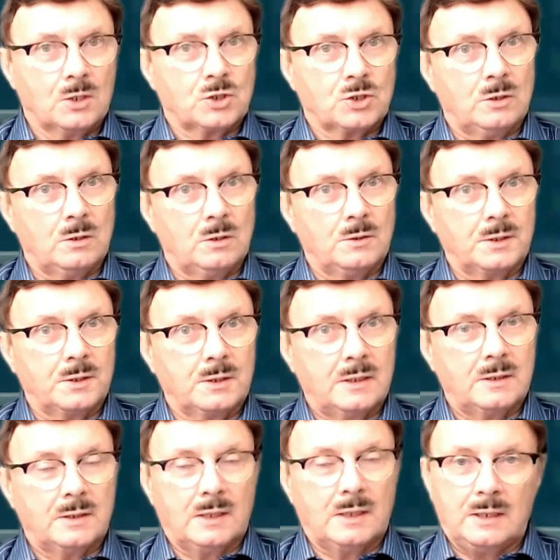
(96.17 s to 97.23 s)
So
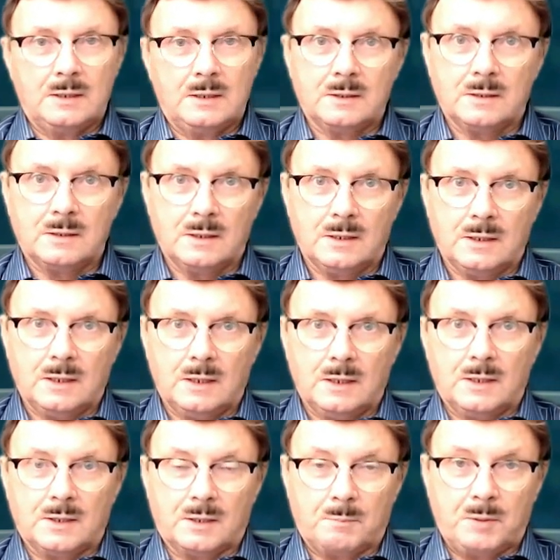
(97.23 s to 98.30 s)
the
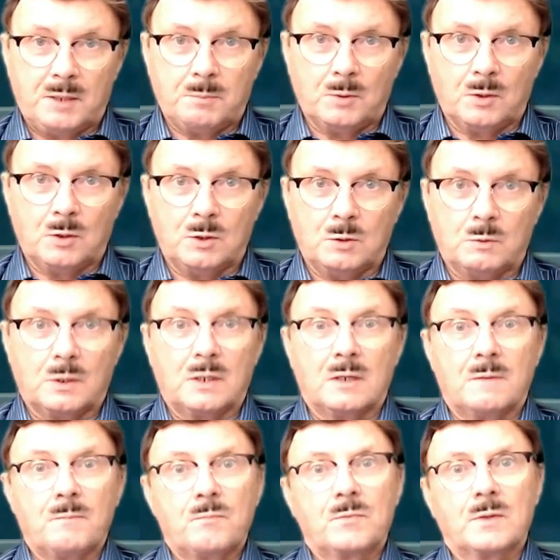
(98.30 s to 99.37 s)
people who
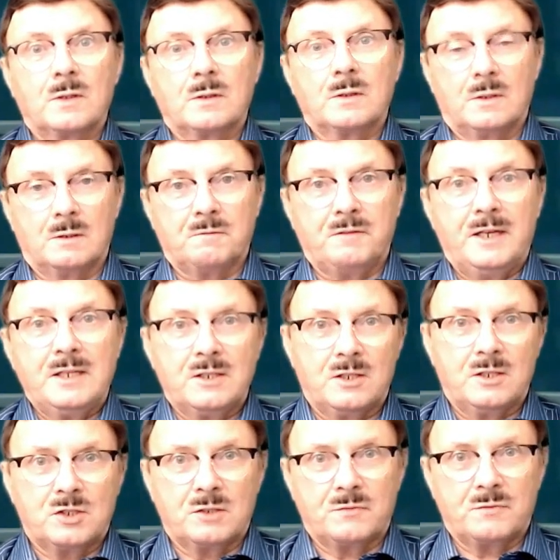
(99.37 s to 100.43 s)
were the
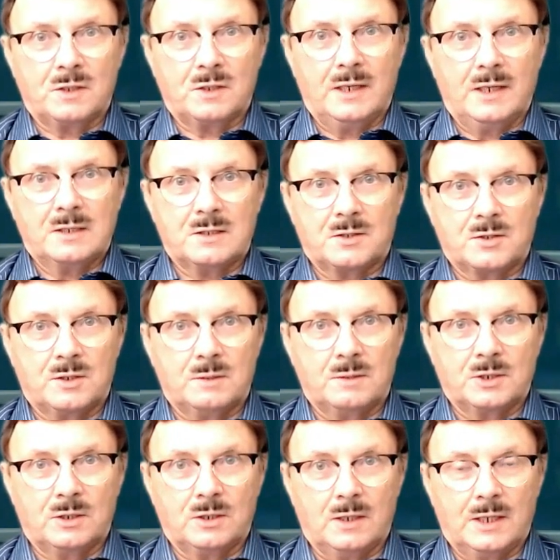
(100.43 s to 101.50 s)
defendants, if you like, is a term
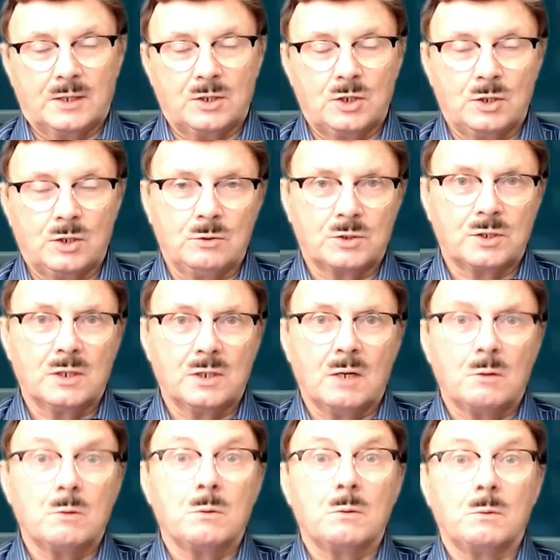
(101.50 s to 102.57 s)
I don't like to use,
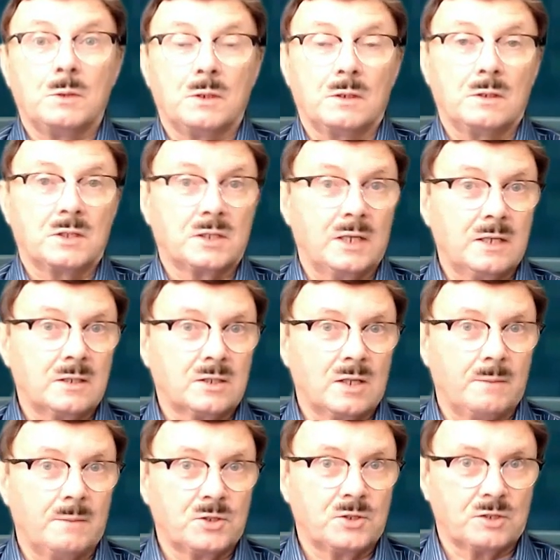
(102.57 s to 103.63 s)
were sent
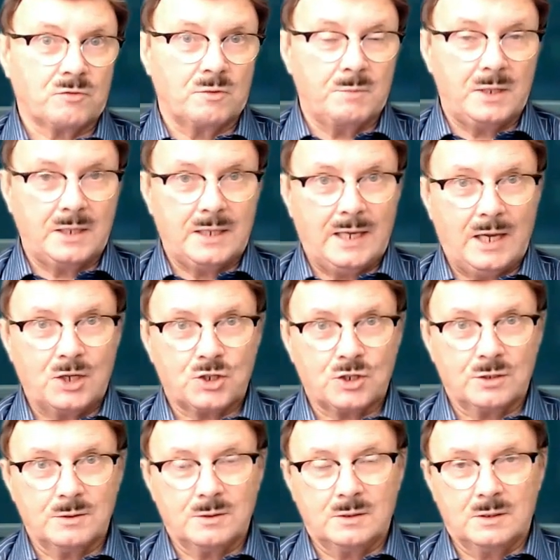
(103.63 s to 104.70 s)
summonses for
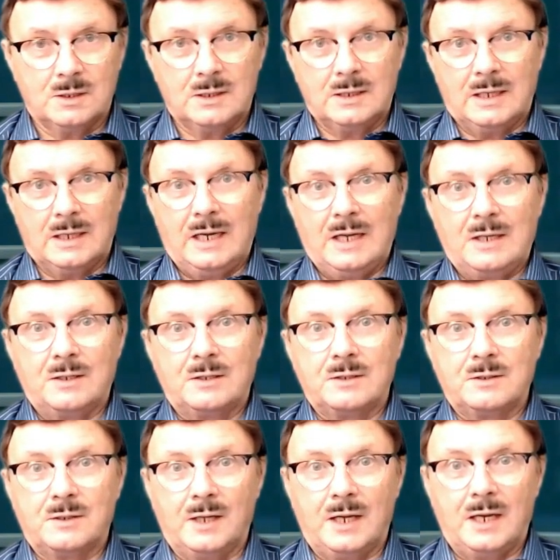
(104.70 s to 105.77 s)
mediation, and
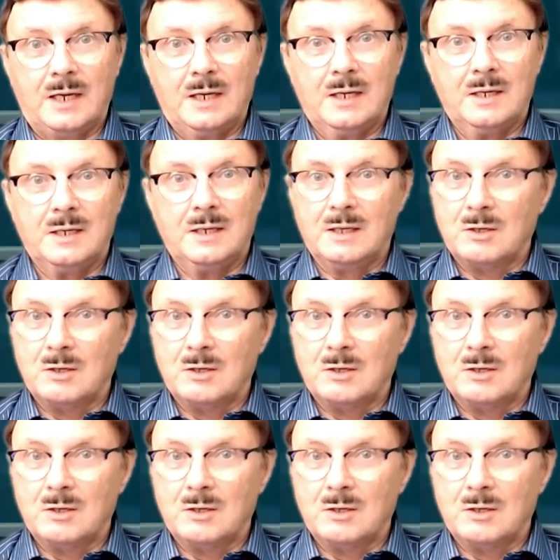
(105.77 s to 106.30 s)
they